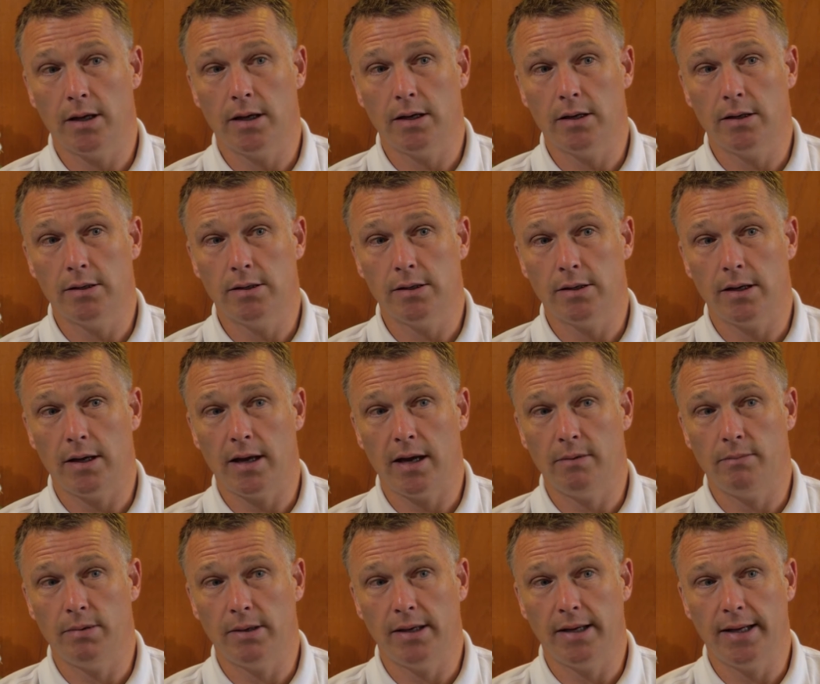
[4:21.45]
and
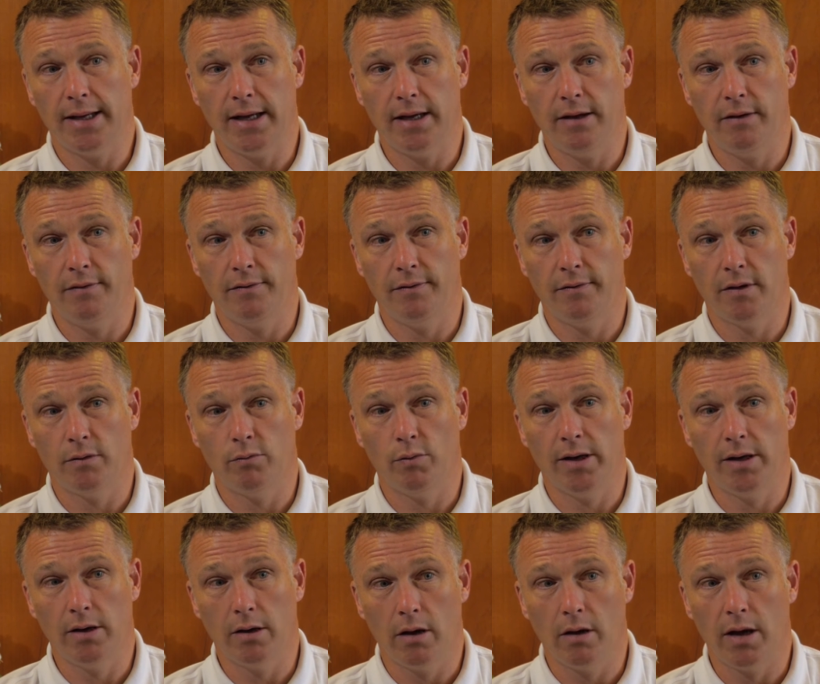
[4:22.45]
I believe that
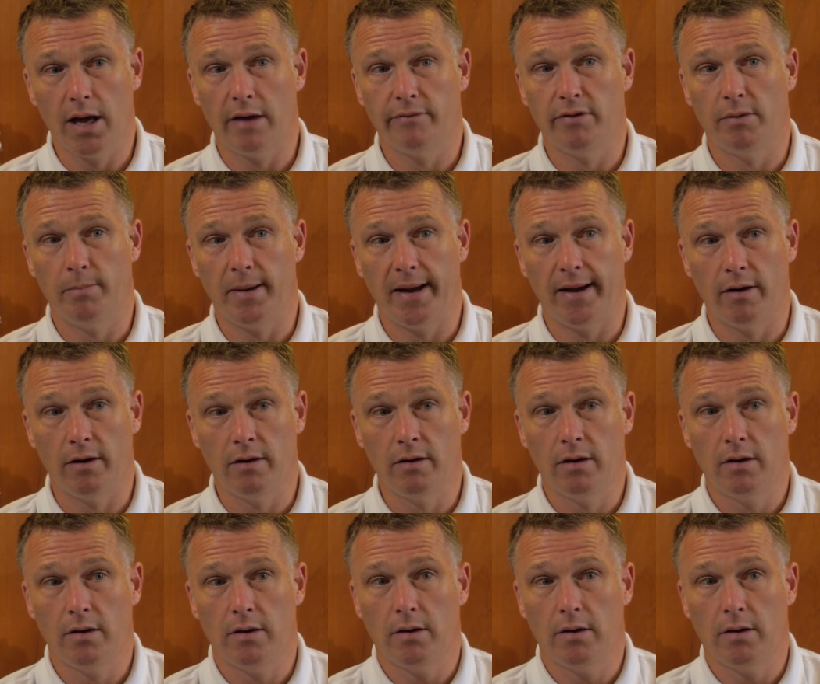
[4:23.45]
we now have a better